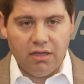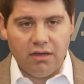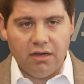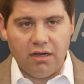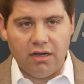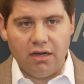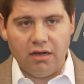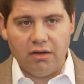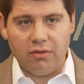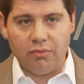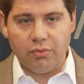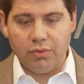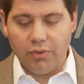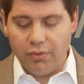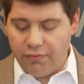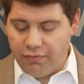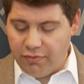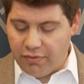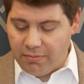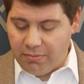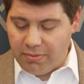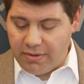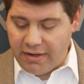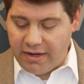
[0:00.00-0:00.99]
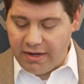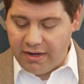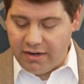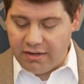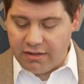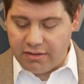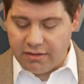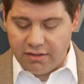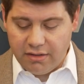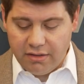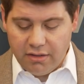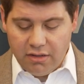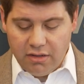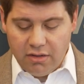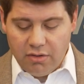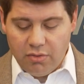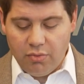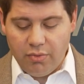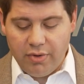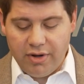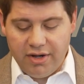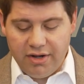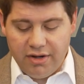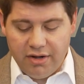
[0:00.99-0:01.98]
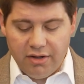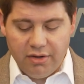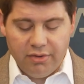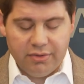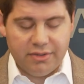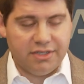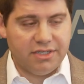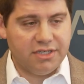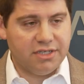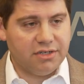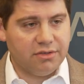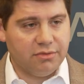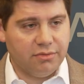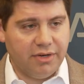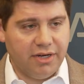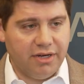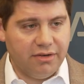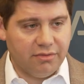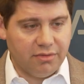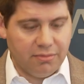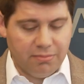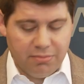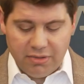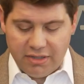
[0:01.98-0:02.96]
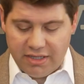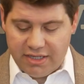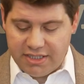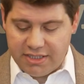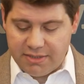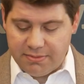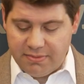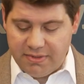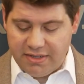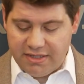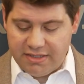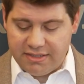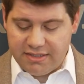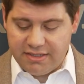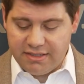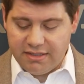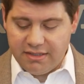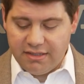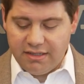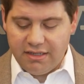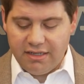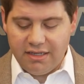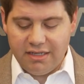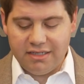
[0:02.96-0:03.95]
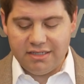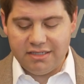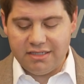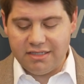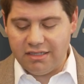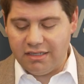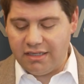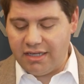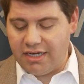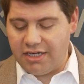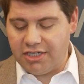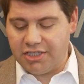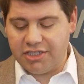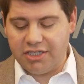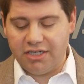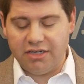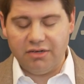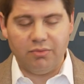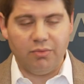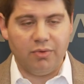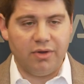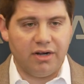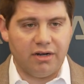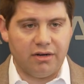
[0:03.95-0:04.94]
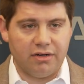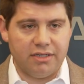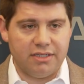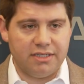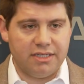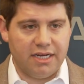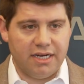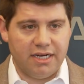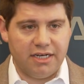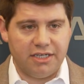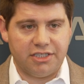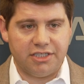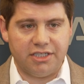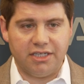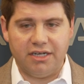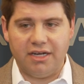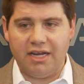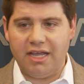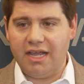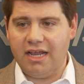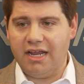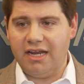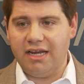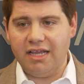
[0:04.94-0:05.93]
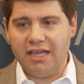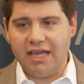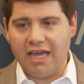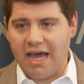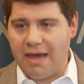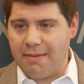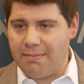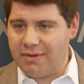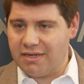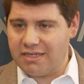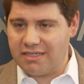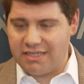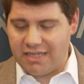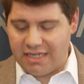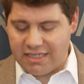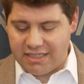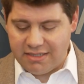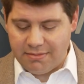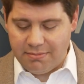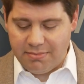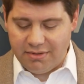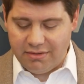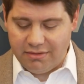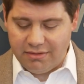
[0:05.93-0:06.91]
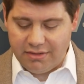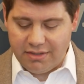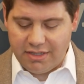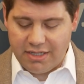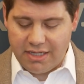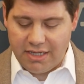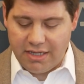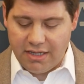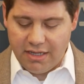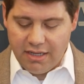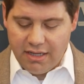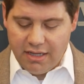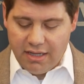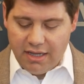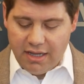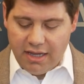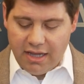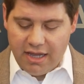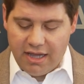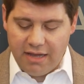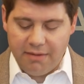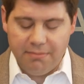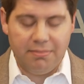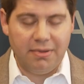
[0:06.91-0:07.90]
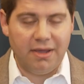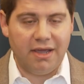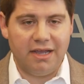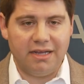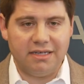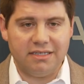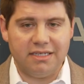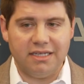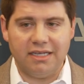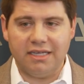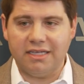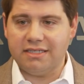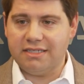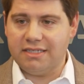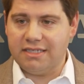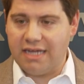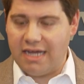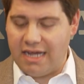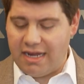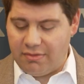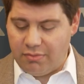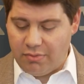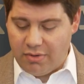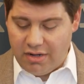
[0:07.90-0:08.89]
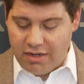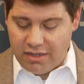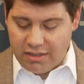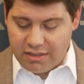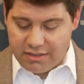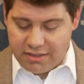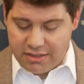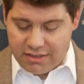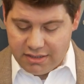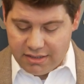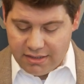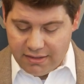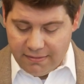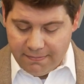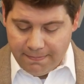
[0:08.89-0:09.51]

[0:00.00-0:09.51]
roof repair, window and screen replacement, insulation, winterization, handicap accessibility, and painting and sidewalks.